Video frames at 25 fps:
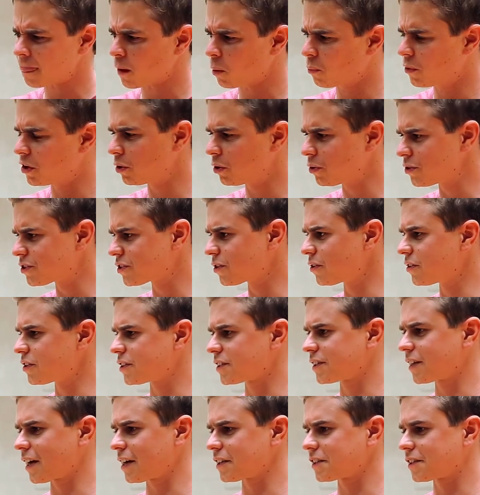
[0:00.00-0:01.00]
We also
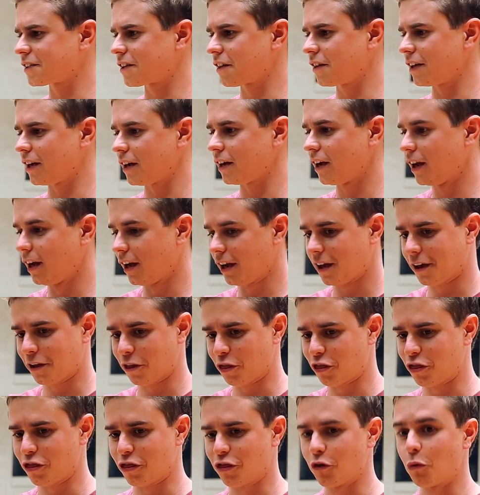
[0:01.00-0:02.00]
discussed that
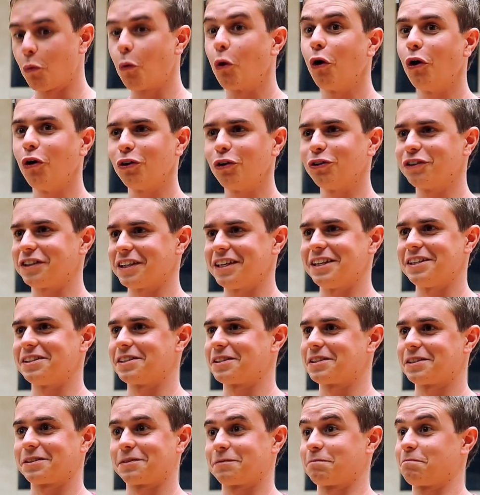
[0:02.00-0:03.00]
the world
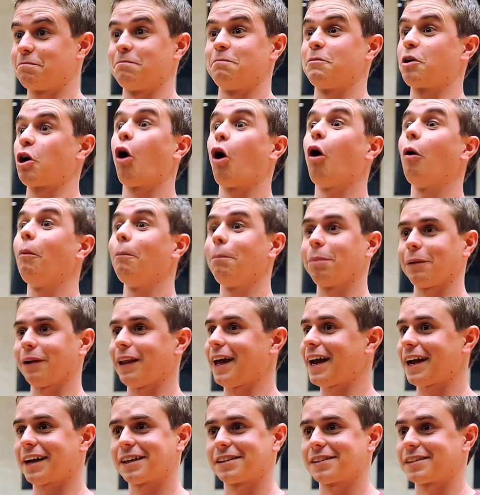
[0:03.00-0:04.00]
is
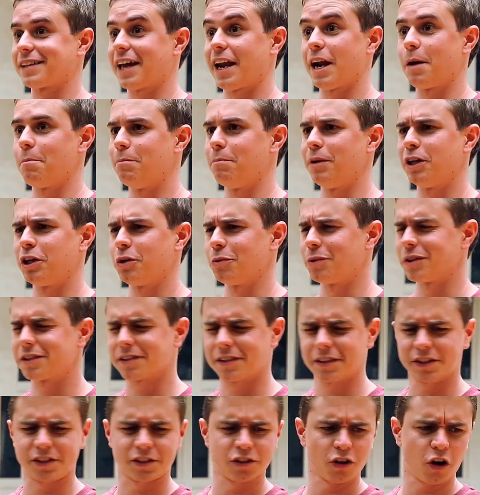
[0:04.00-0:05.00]
complex and
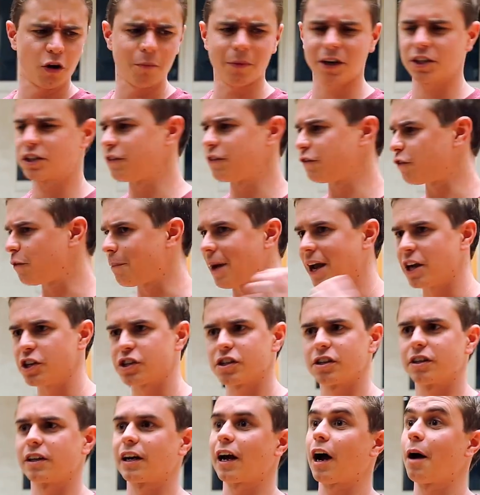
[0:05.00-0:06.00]
ambiguous. There's so much
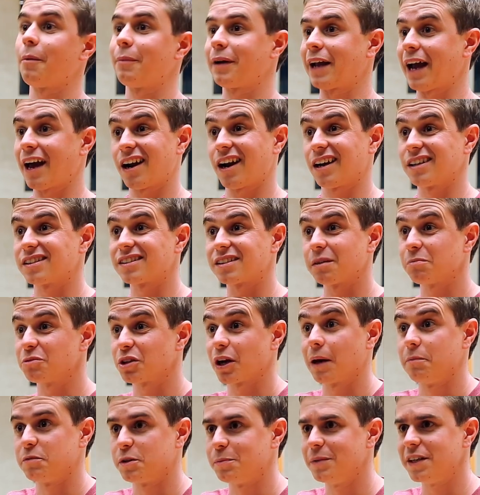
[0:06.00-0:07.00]
information coming at us,
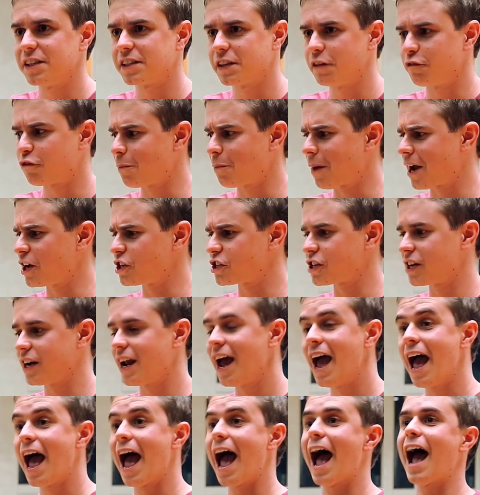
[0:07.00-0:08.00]
sometimes misinformation.
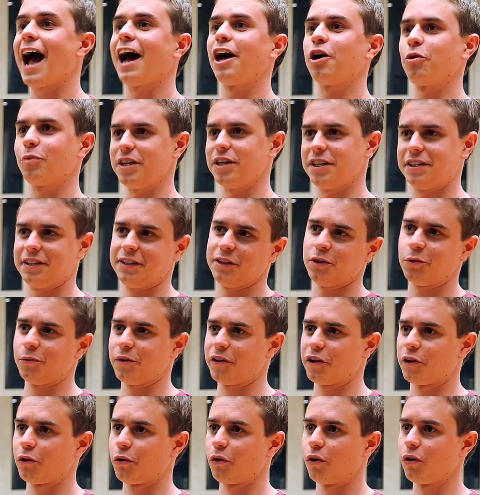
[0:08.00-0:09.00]
How do we deal
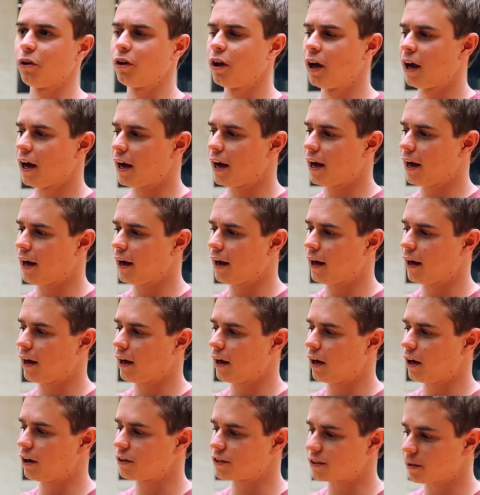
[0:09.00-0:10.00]
with it
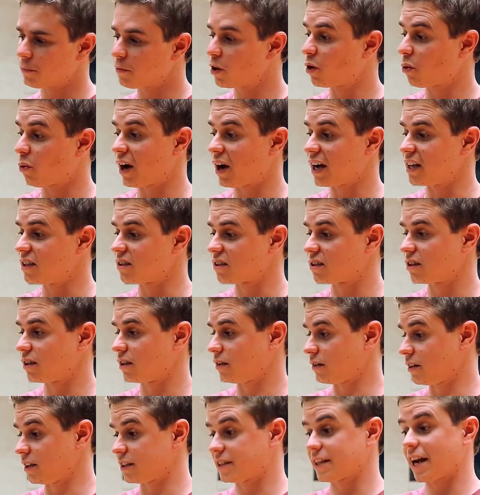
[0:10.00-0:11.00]
all? Some of the ways
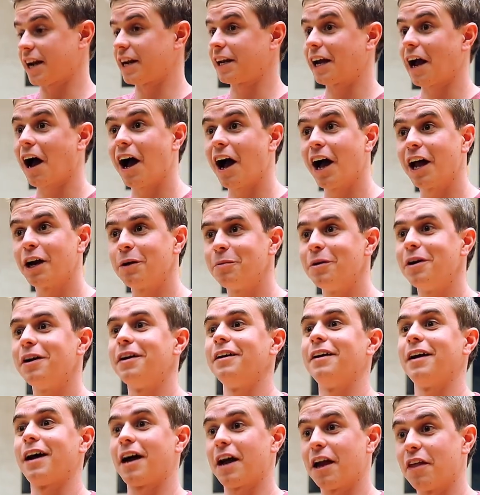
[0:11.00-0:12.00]
that Danny
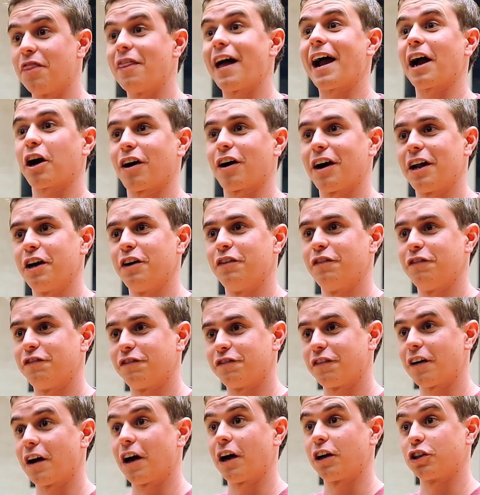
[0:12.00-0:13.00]
Kahneman, in that kind
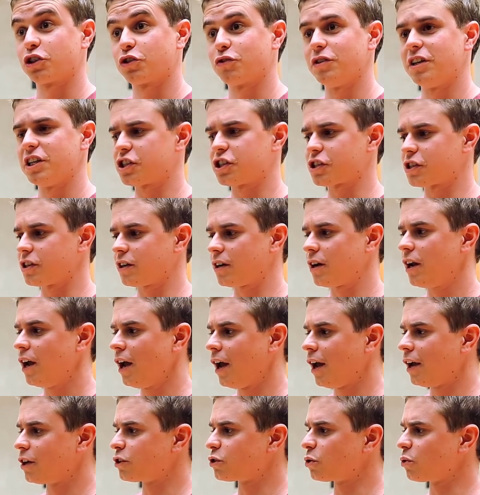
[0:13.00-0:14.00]
of tradition,
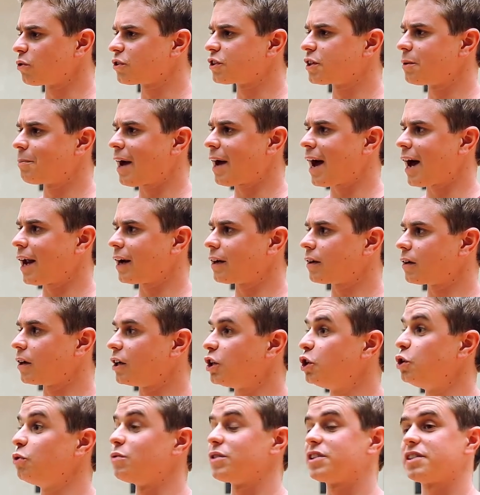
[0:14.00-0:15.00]
talks about
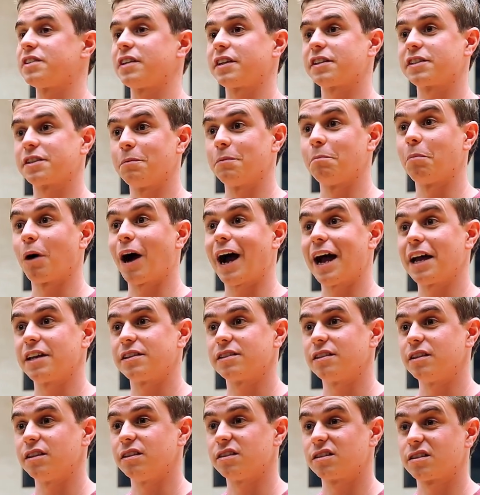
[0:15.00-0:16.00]
heuristics and
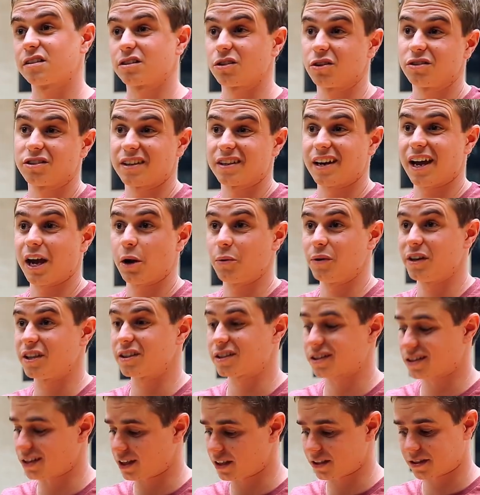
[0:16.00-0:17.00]
biases. So today we
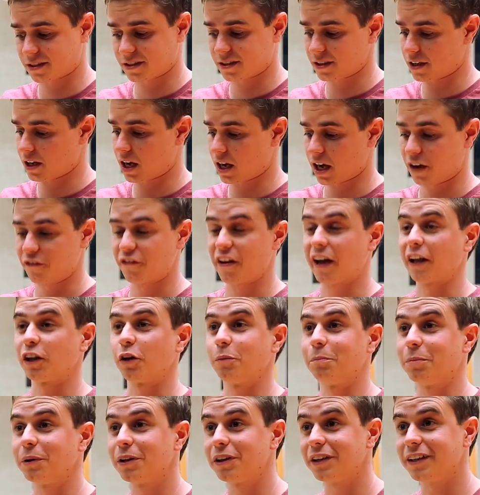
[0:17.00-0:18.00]
discussed
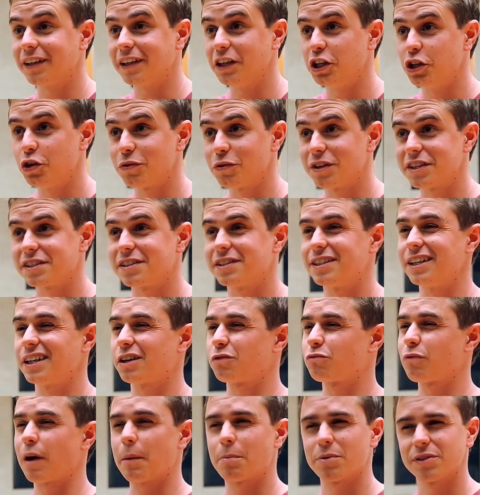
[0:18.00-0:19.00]
availability
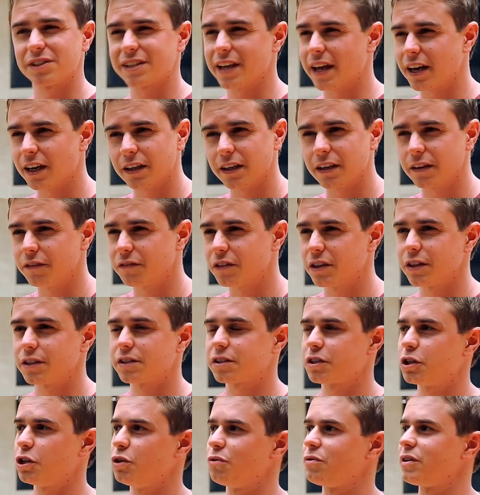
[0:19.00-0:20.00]
heuristic,
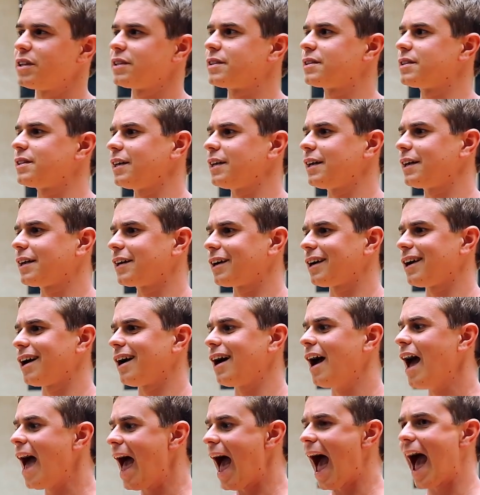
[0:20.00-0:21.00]
representativeness heuristic,
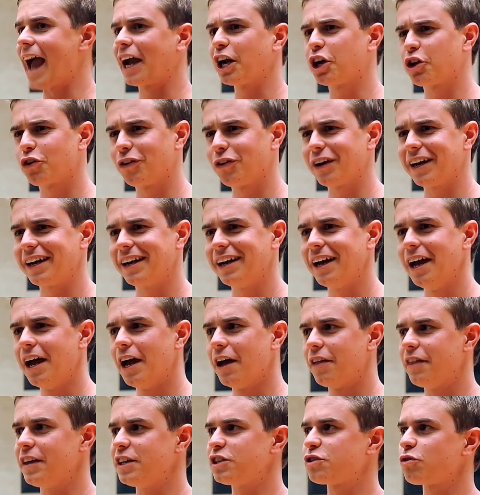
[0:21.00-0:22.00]
anchoring.
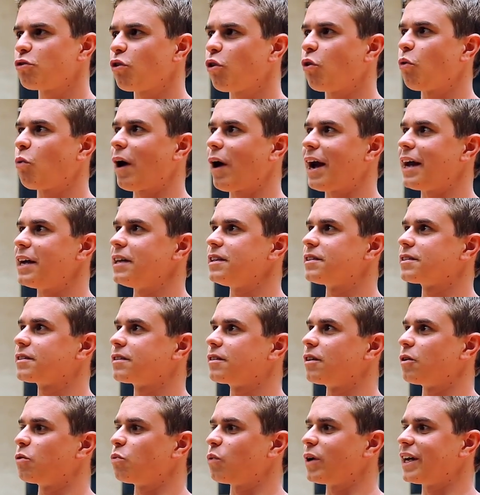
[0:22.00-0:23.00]
These are all
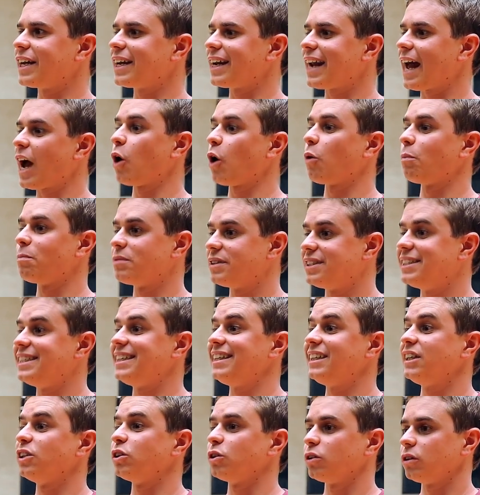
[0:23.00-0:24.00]
ways that we can help
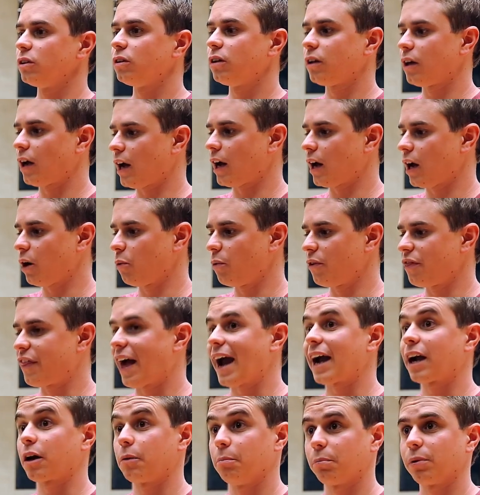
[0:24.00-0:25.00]
deal with
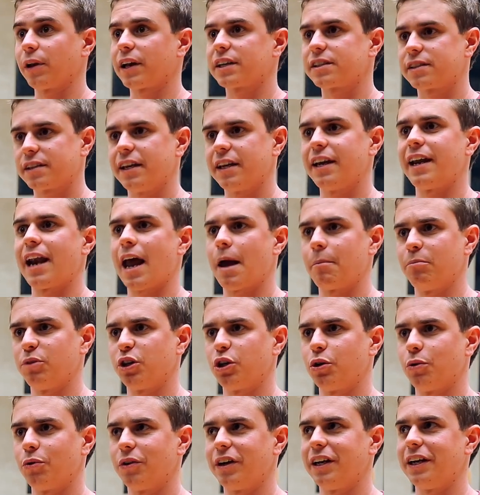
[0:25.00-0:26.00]
that complexity and
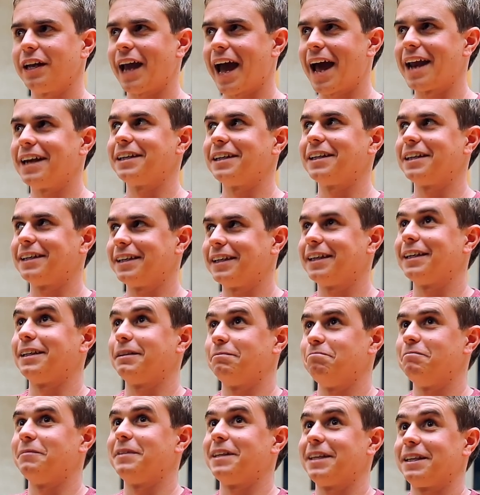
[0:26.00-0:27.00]
ambiguity and
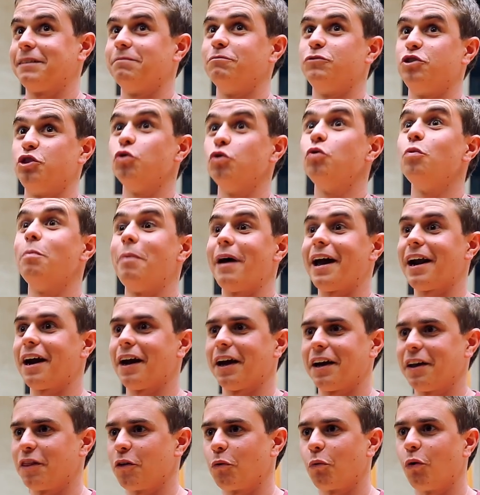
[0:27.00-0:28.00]
do
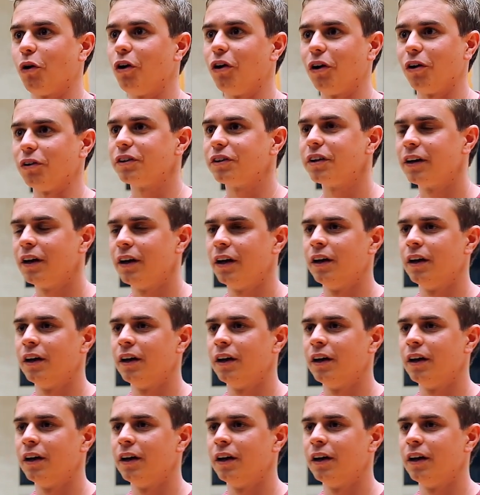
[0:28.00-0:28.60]
better in the world.